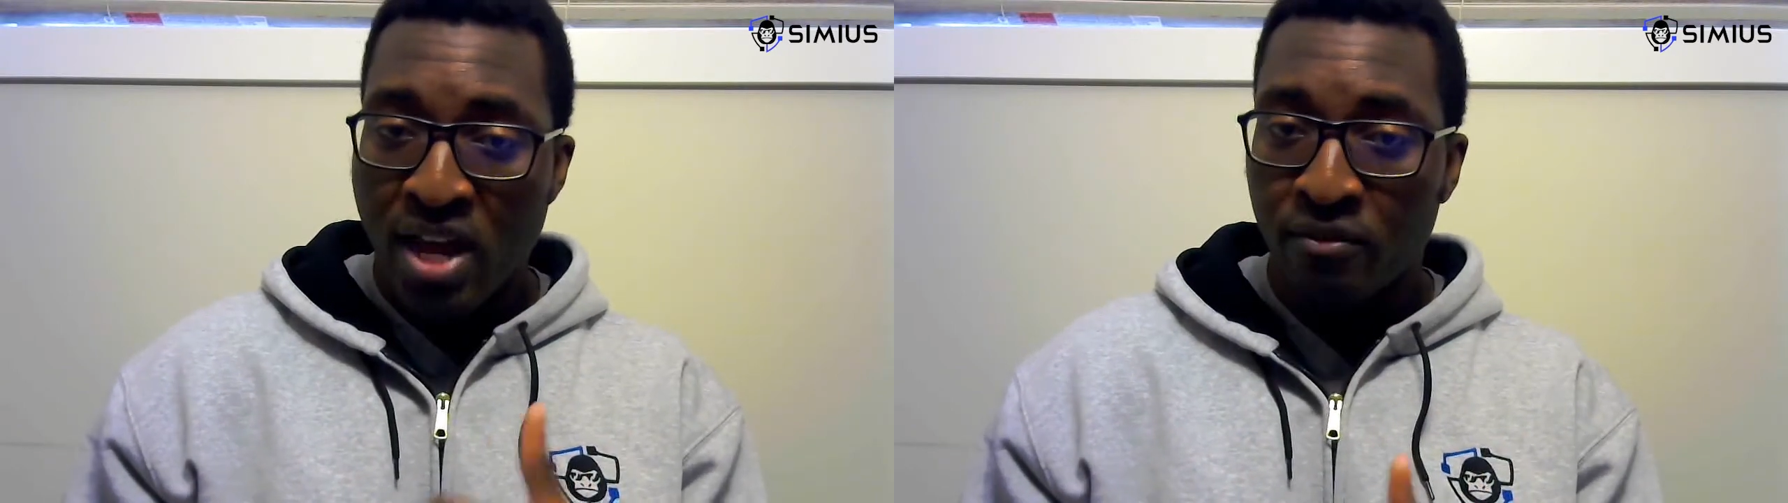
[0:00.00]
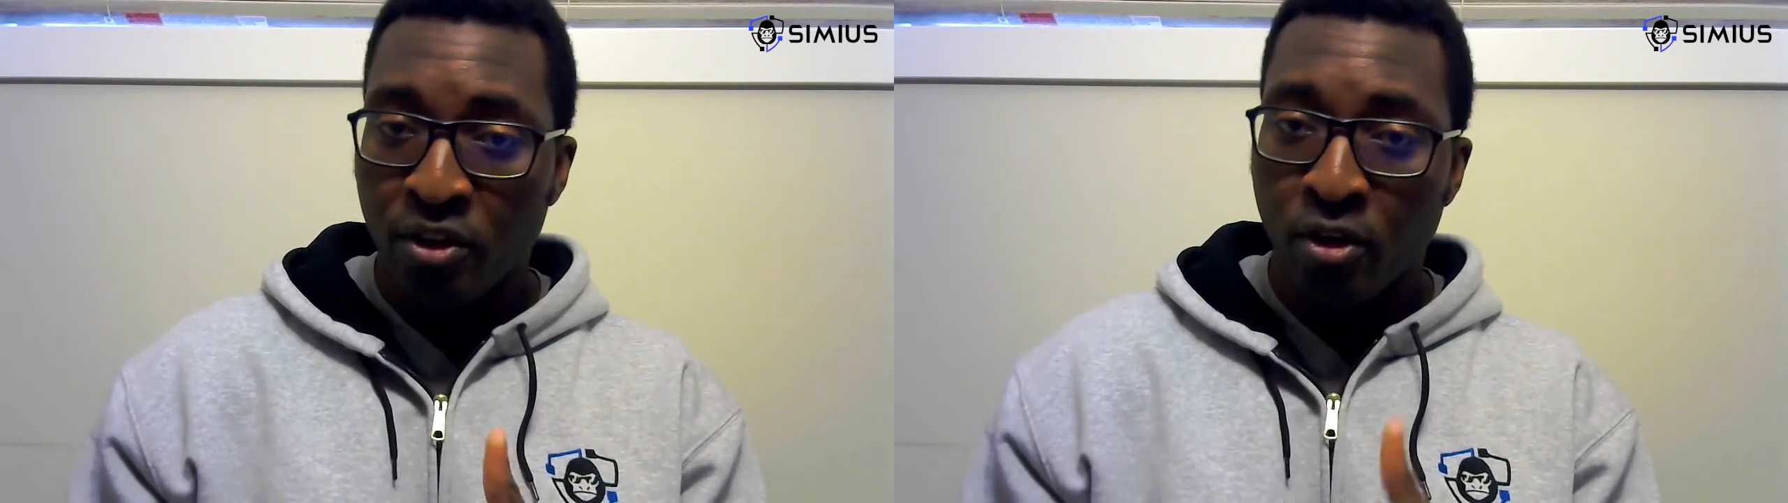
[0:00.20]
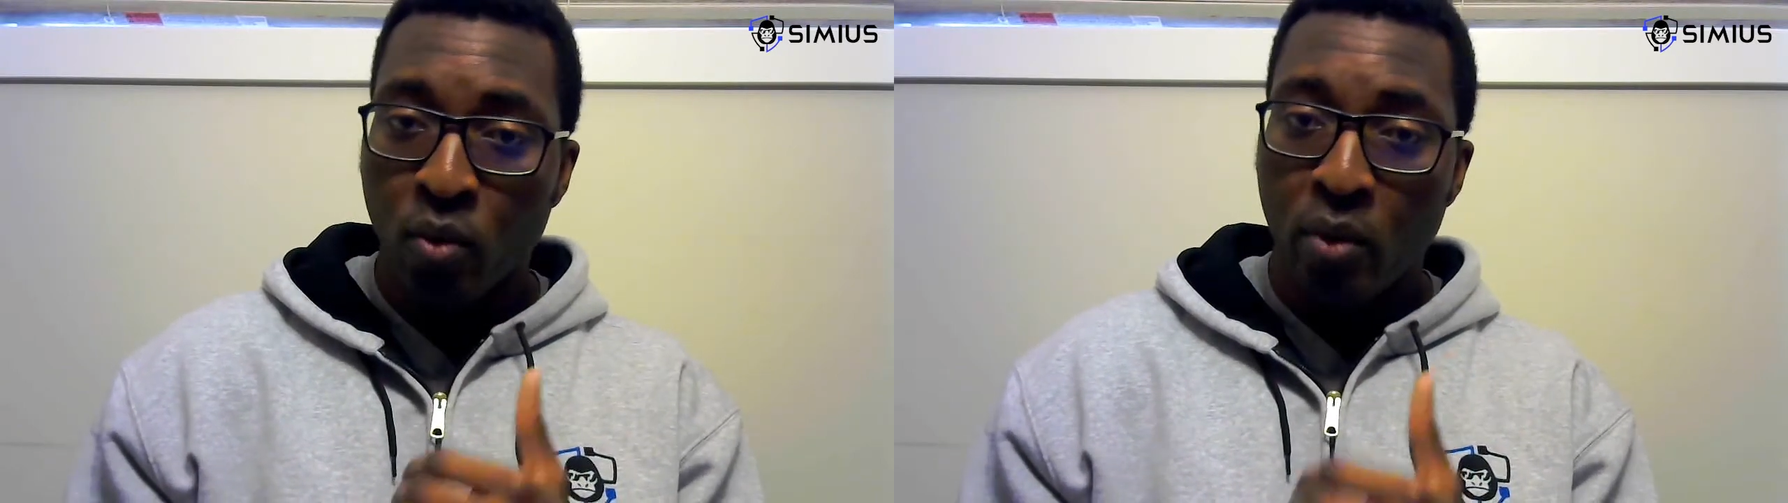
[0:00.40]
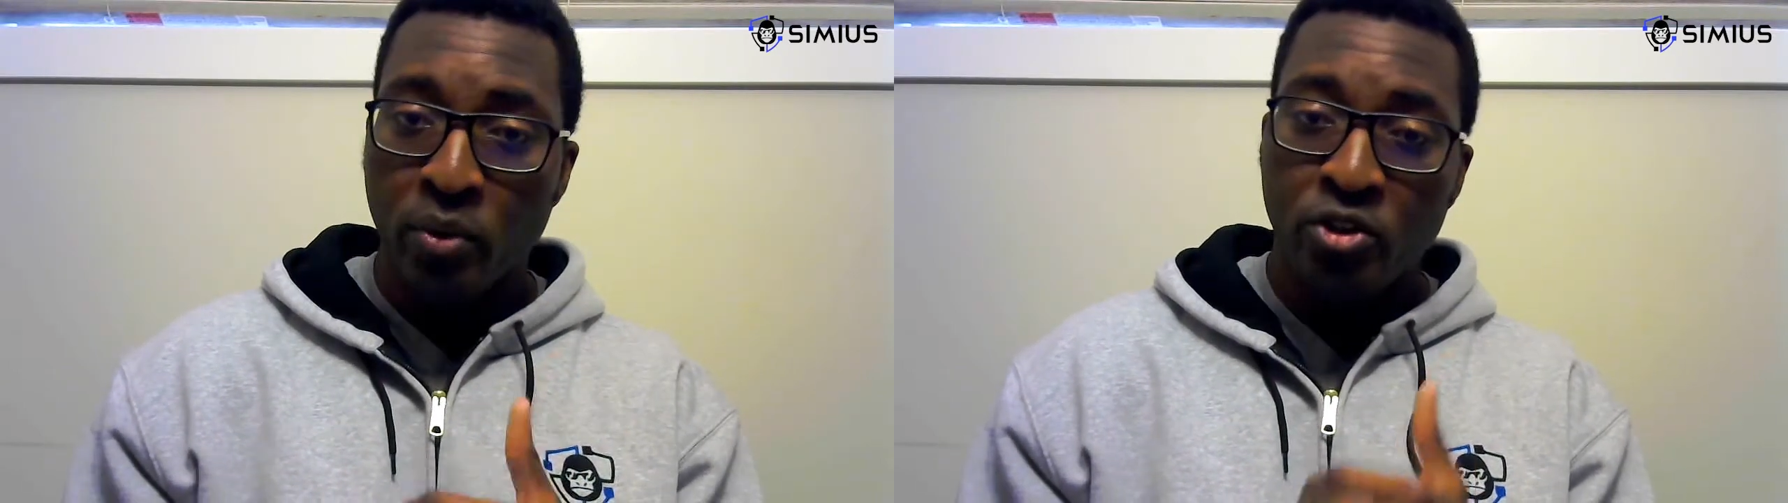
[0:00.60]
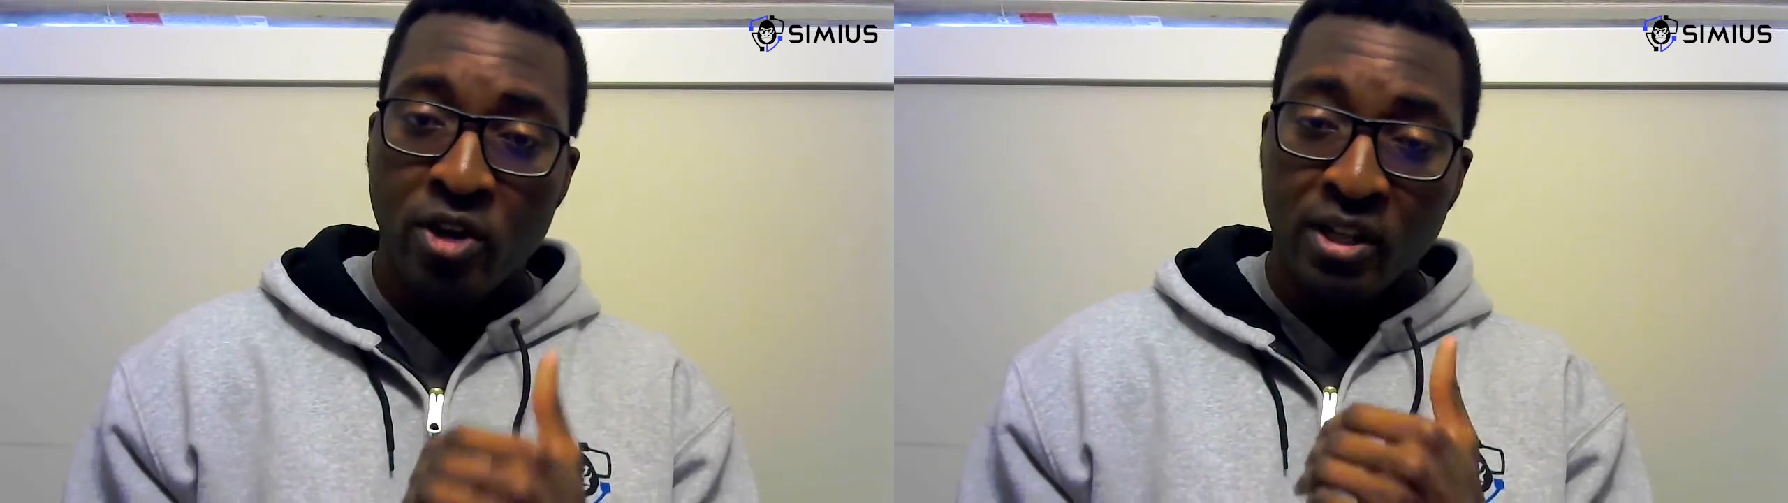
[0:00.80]
here, where we
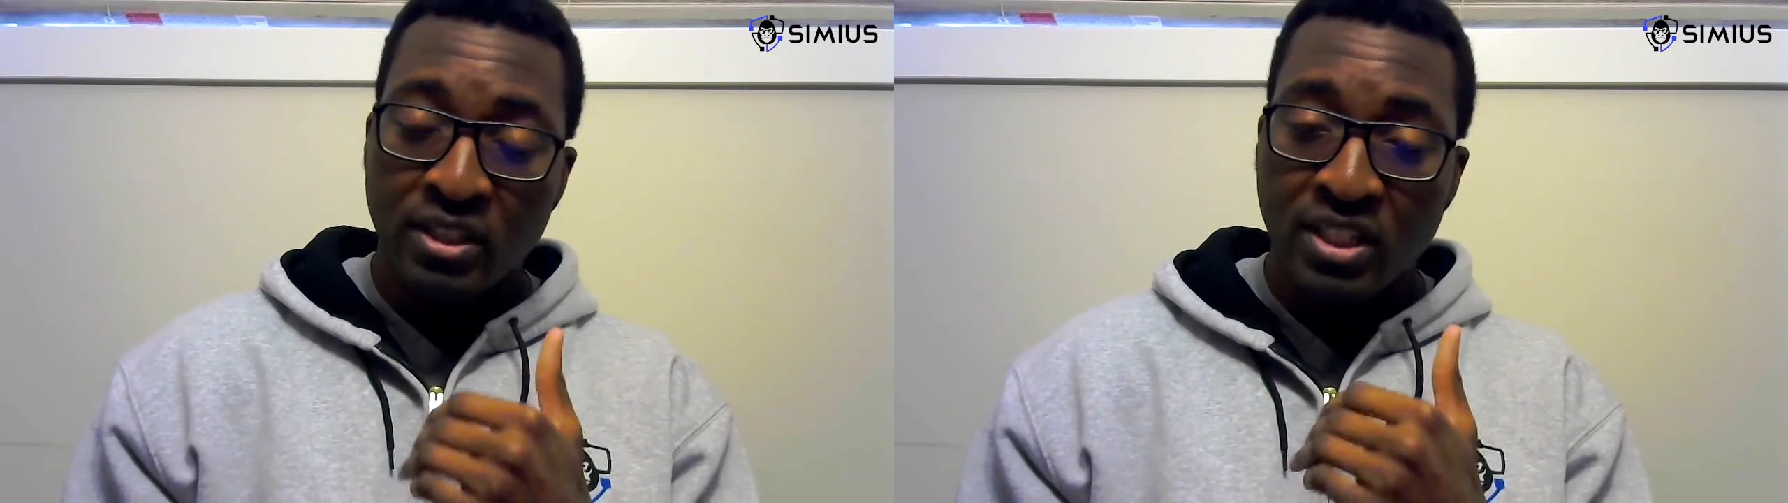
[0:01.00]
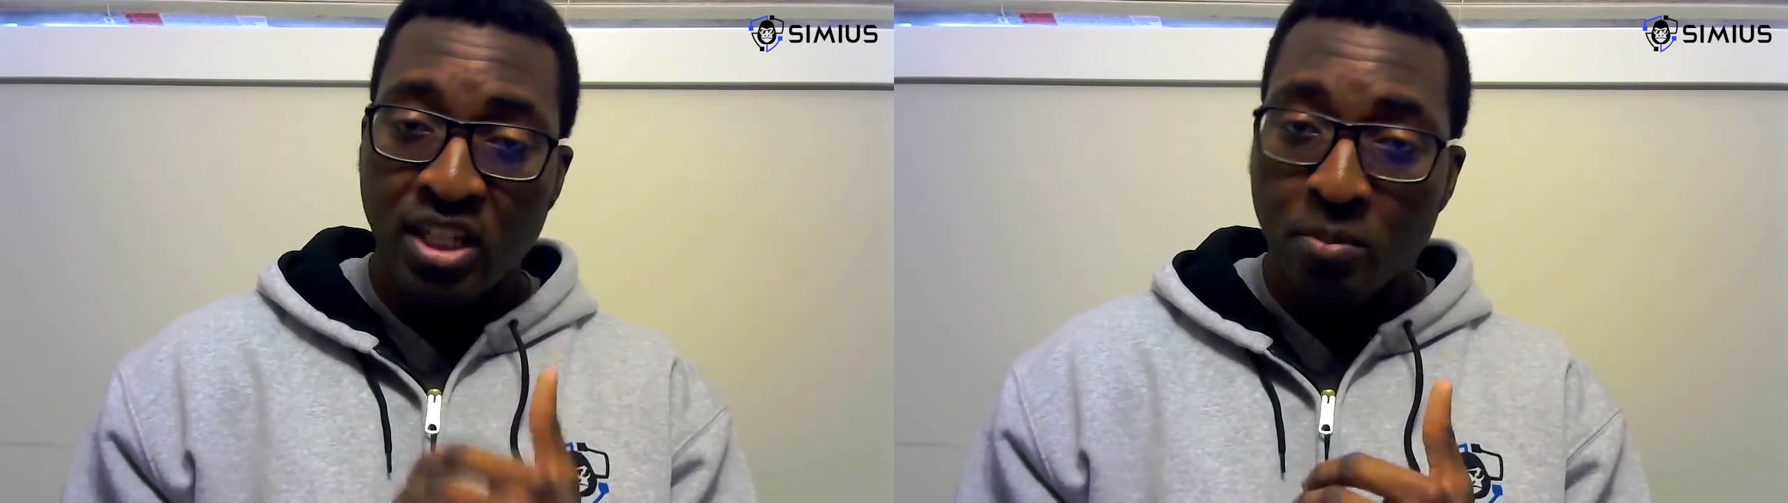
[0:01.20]
try and keep